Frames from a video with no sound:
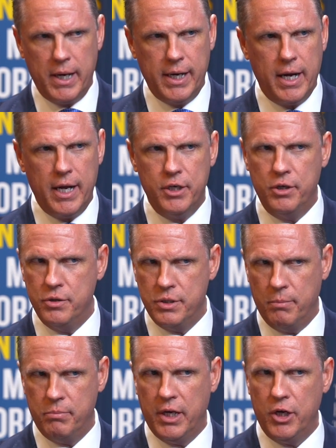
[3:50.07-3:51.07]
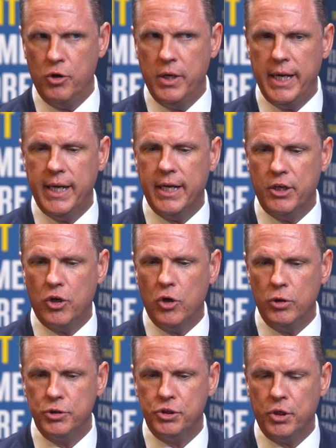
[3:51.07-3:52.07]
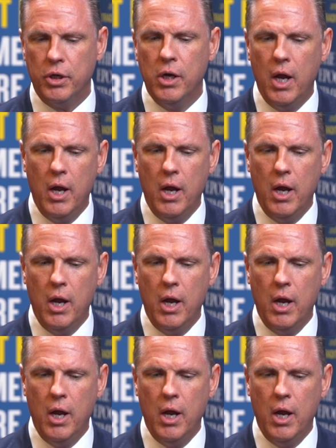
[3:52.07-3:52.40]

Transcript: by God to do something unique in culture.